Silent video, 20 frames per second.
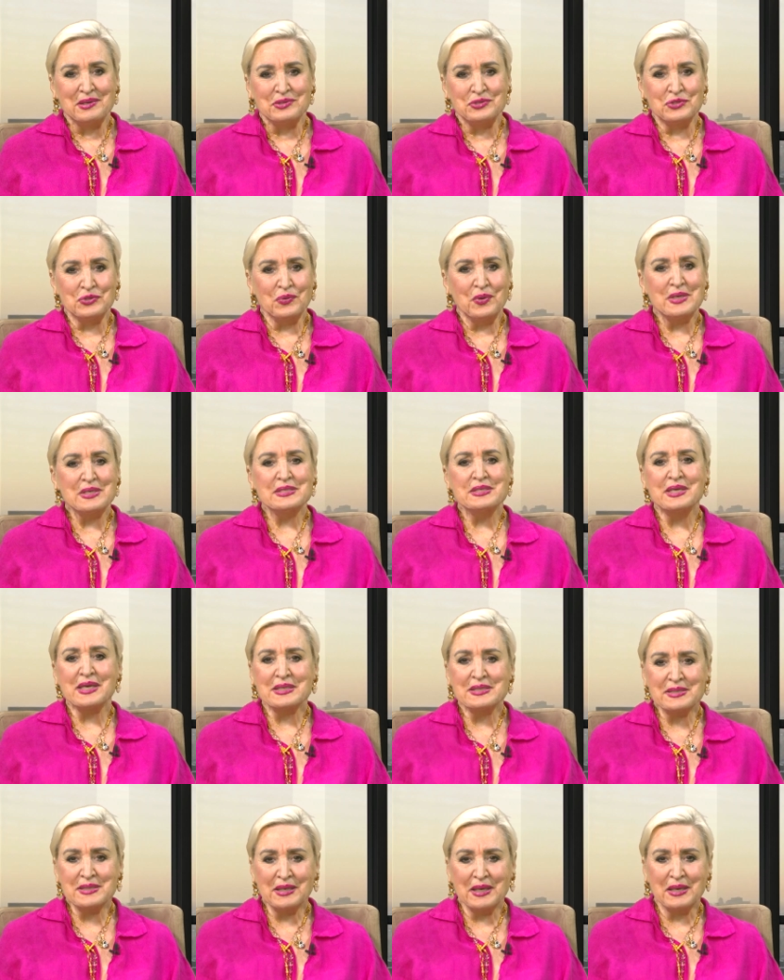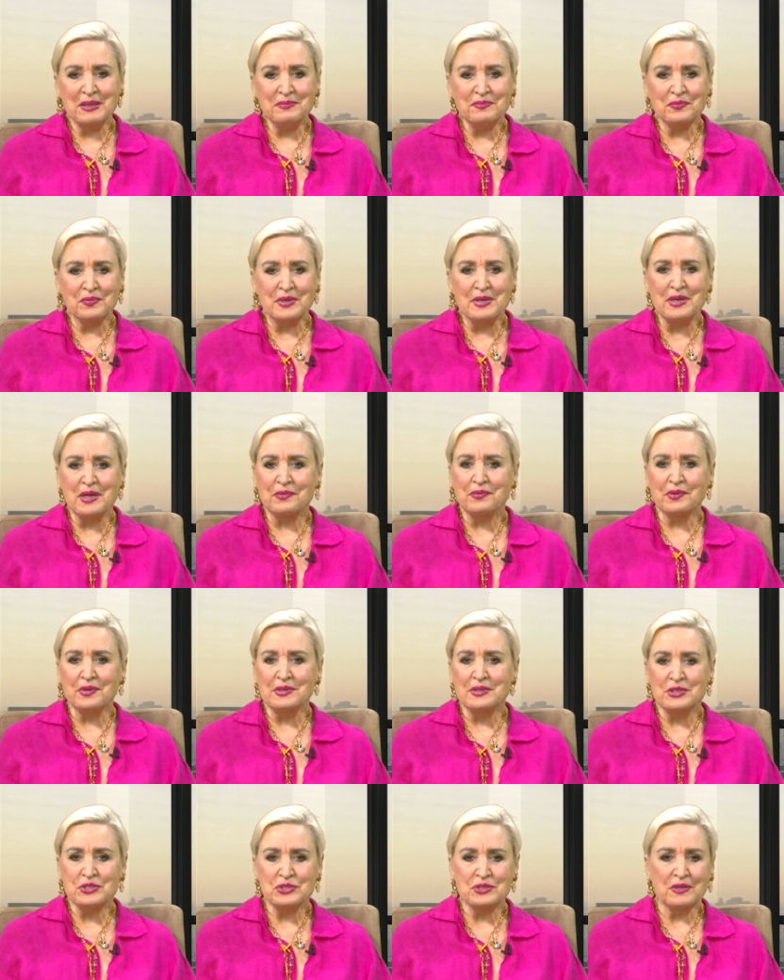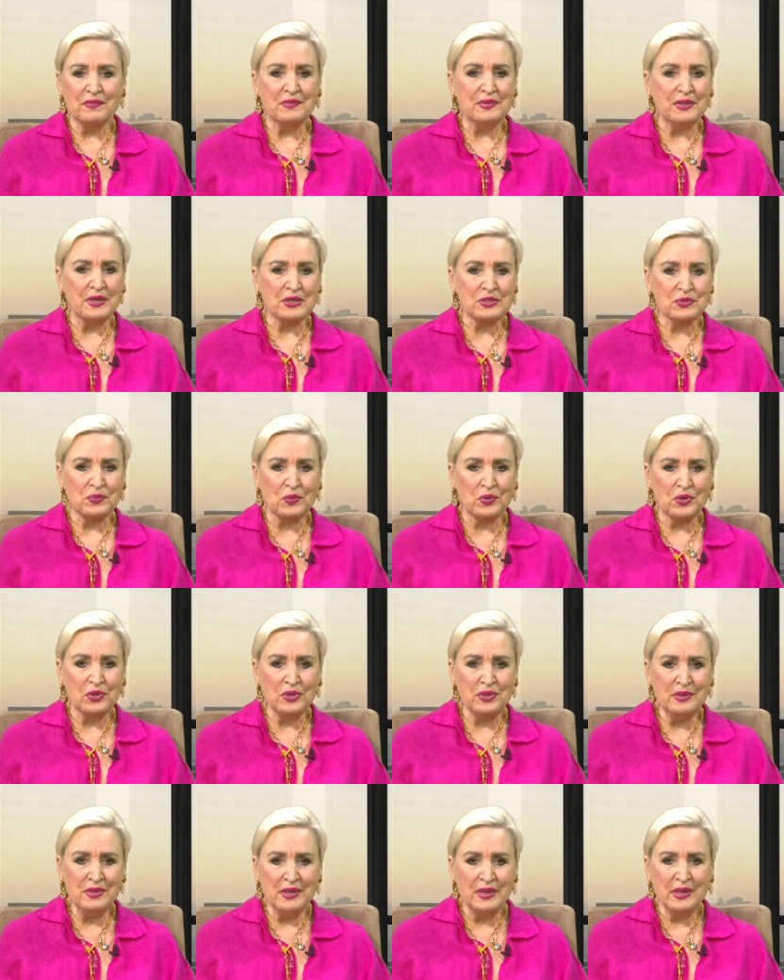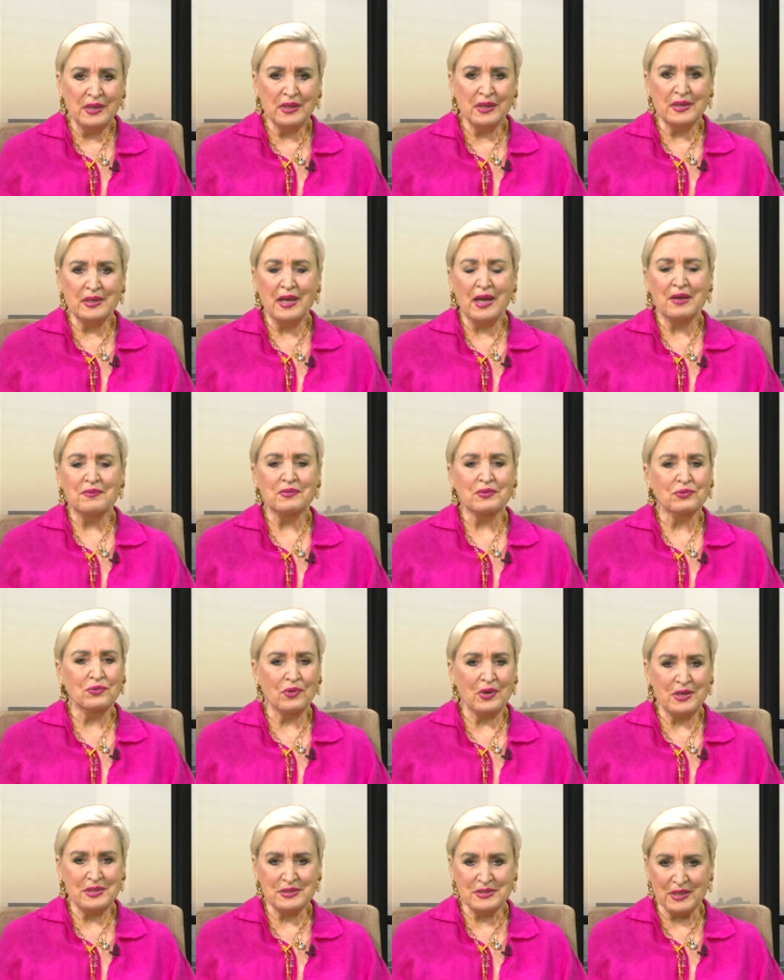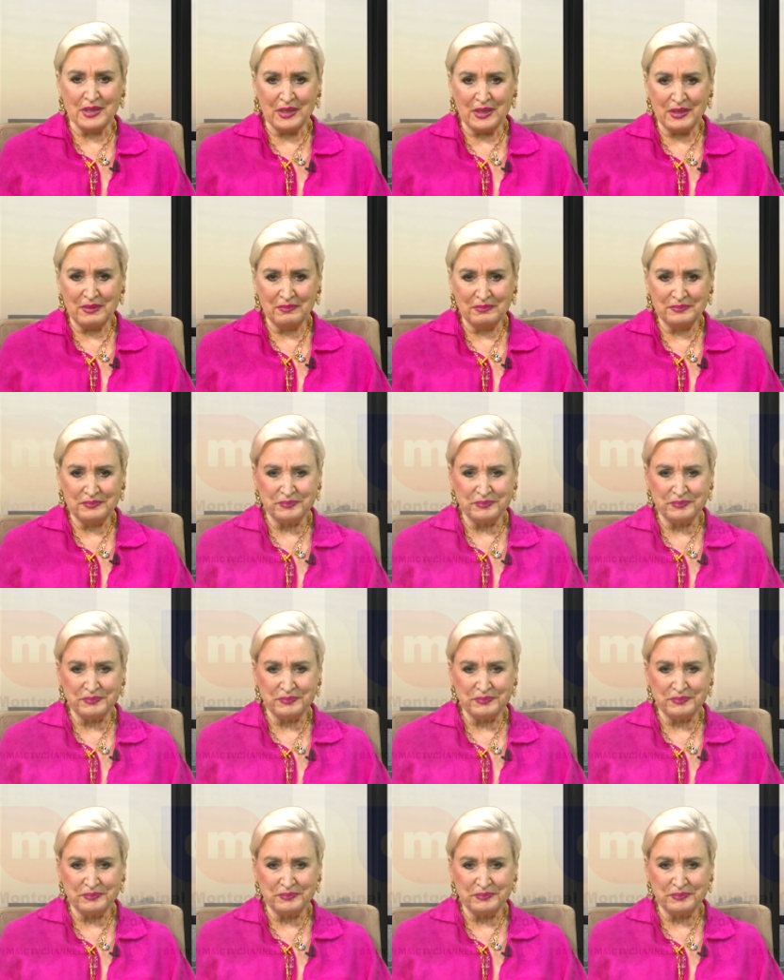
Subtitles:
Join us next time for another edition of The Next Word, and have a great day.